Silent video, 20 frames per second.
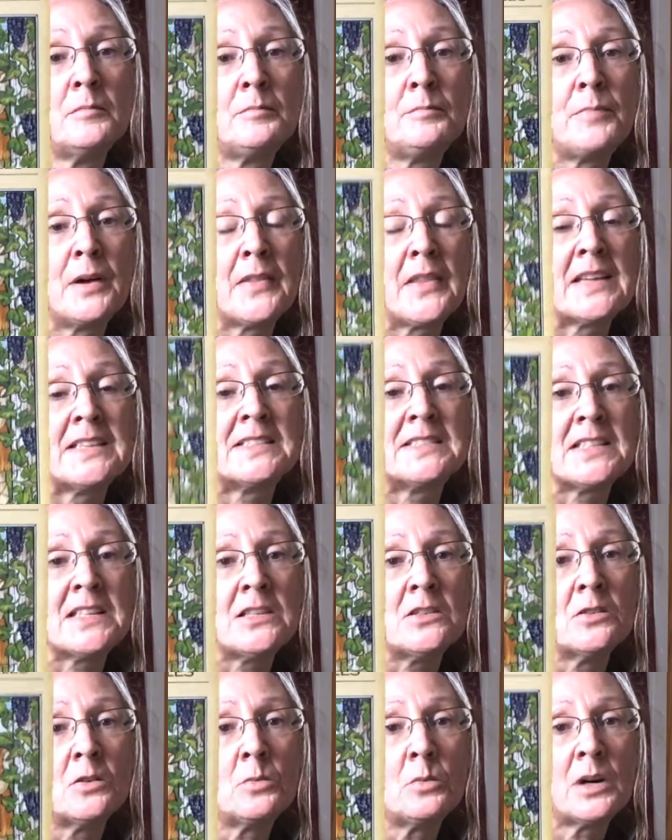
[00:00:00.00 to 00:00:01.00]
But they see
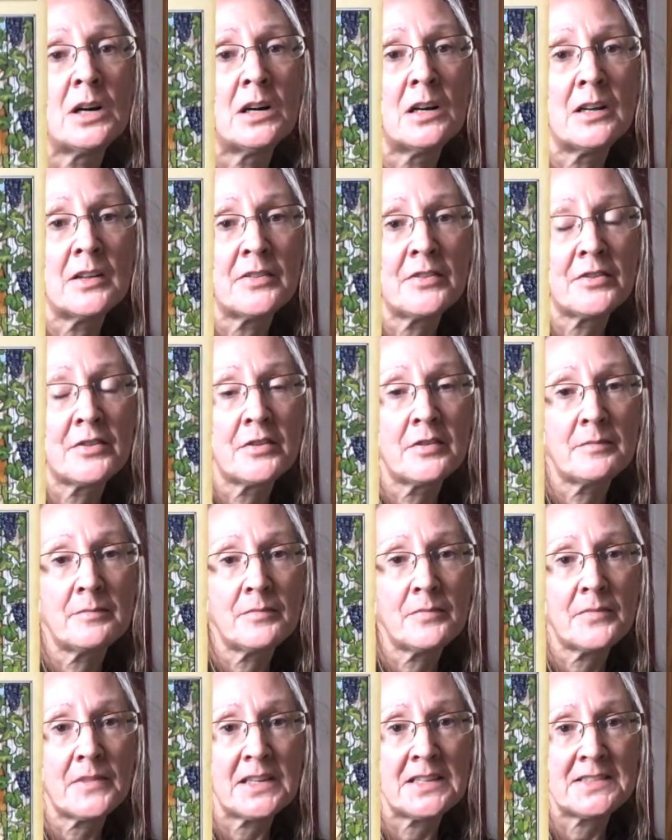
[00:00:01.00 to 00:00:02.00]
your worth.
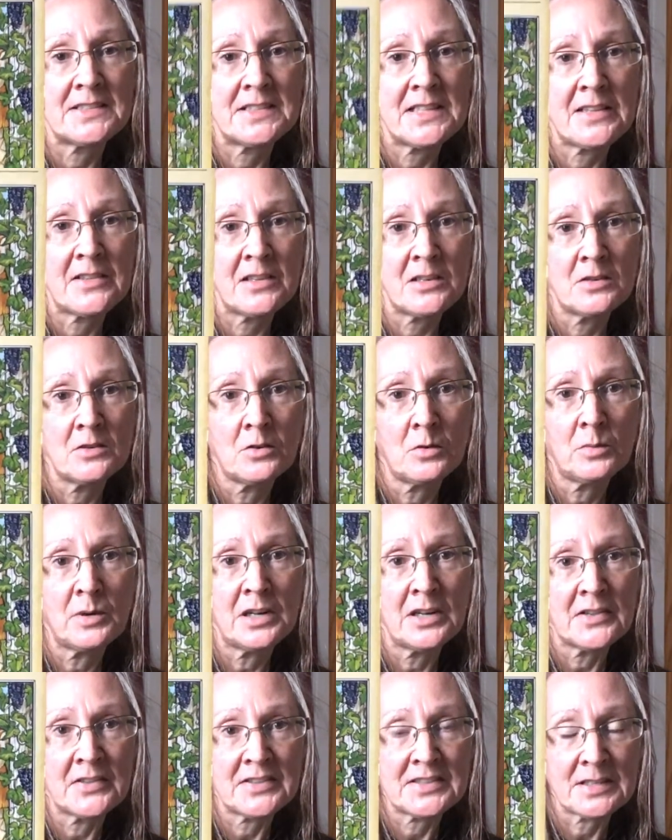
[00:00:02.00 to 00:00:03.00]
They see that you're
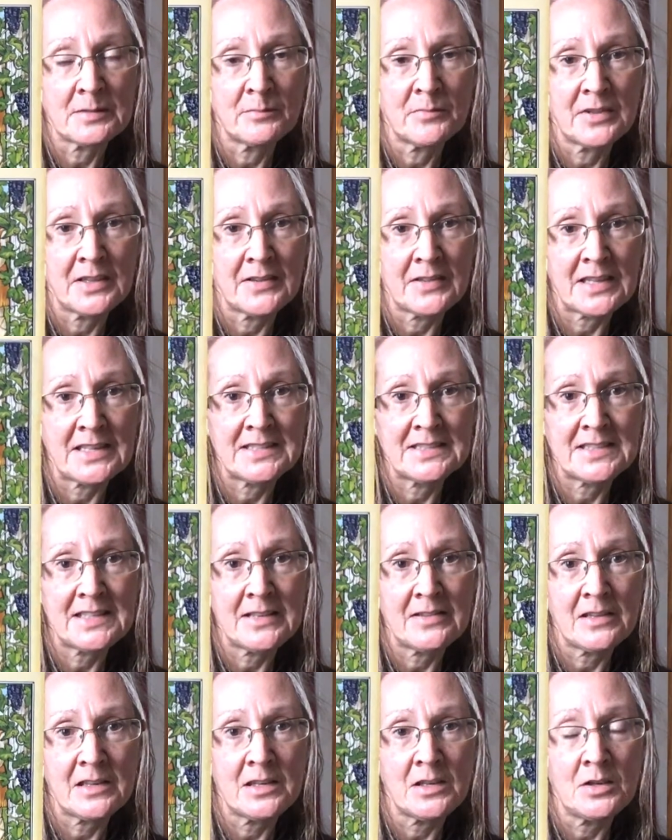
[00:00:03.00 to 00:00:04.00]
worth something. They see
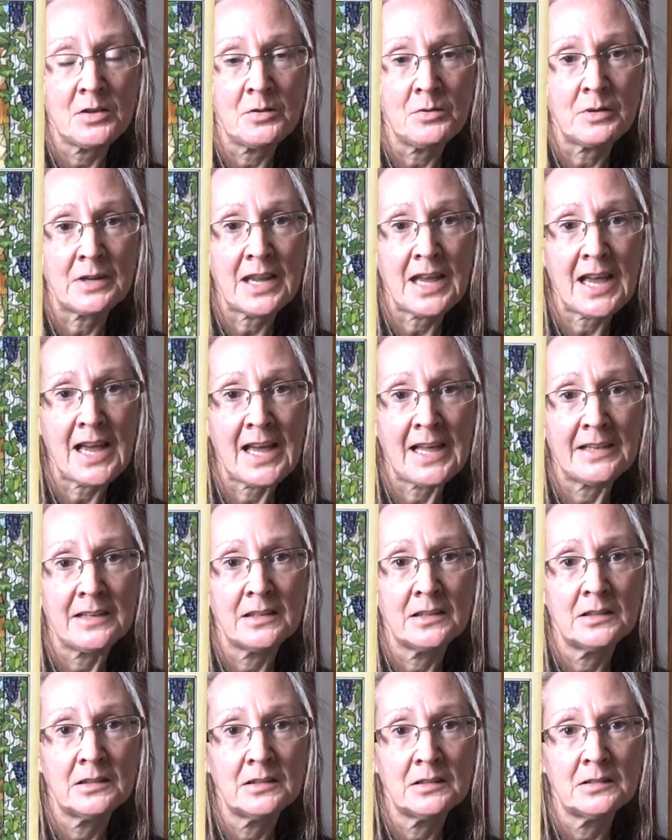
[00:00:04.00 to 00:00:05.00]
that you
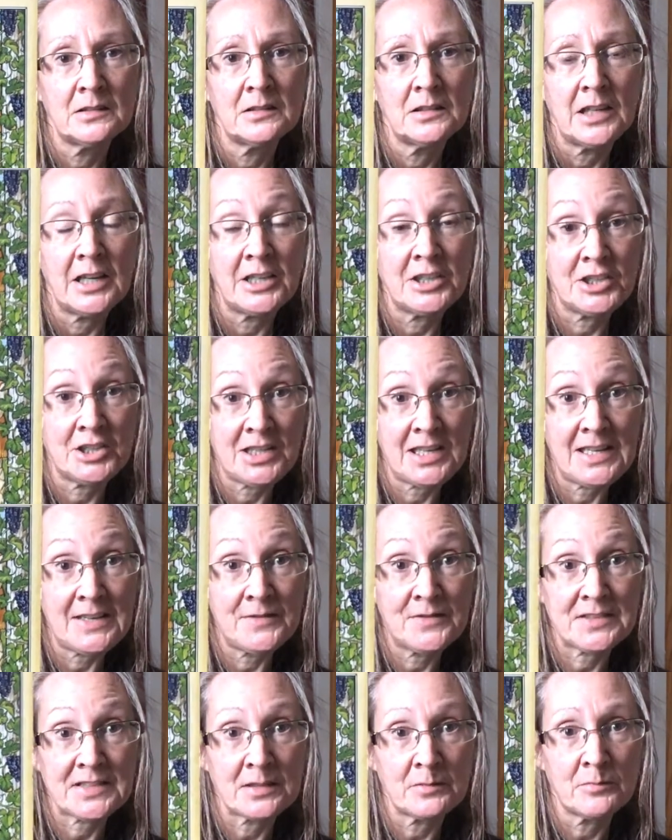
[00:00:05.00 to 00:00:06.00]
can
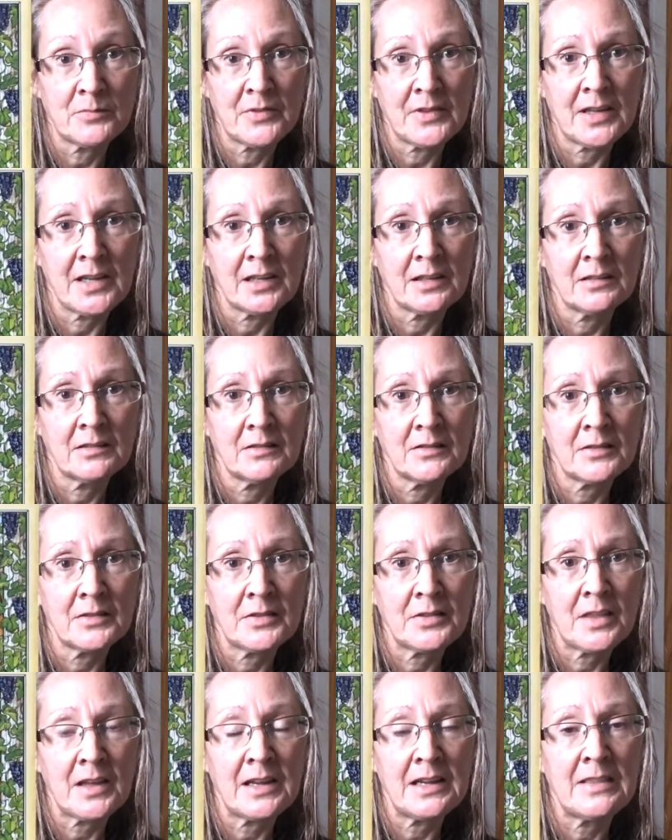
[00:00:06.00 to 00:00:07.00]
achieve something
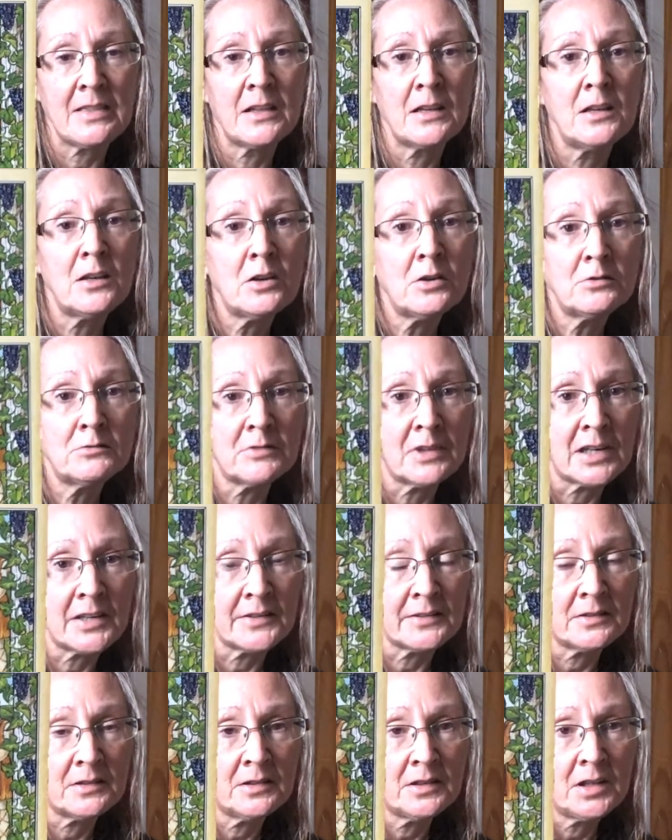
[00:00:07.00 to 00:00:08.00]
that in the long
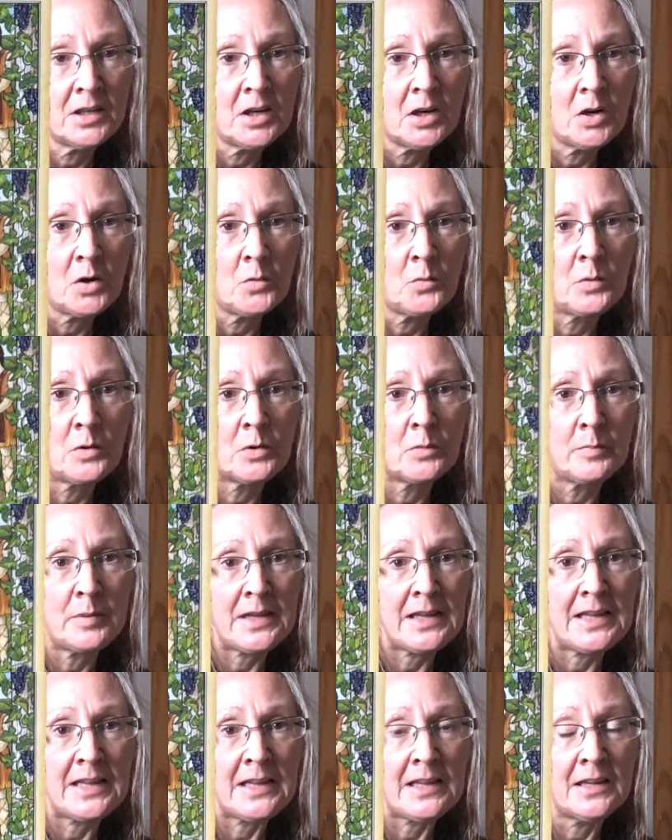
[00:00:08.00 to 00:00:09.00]
run will
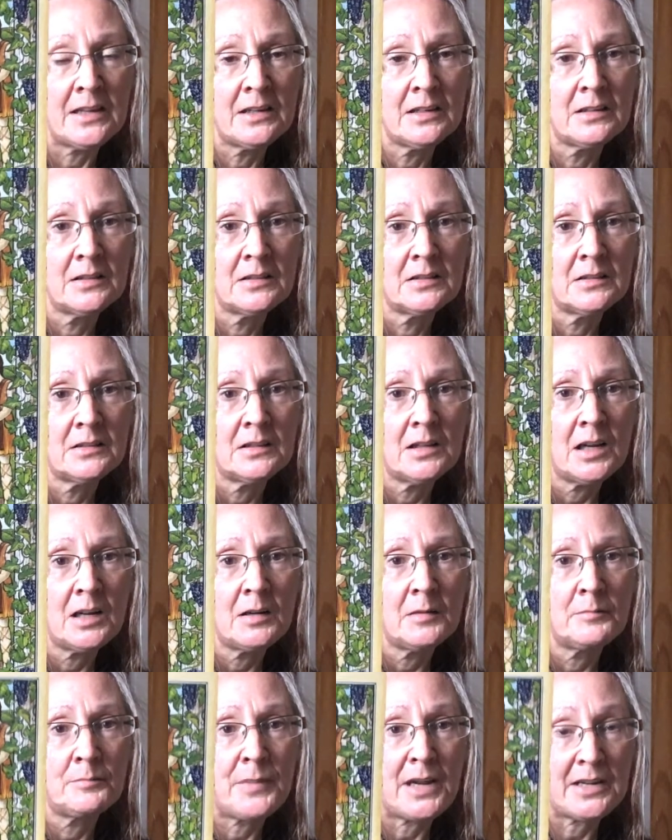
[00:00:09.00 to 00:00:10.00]
be
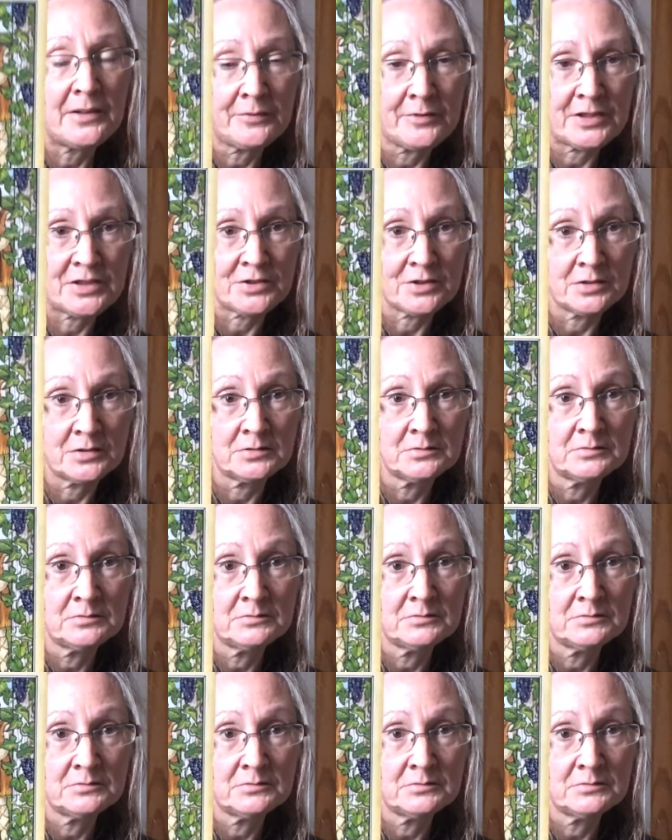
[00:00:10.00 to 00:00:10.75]
beneficial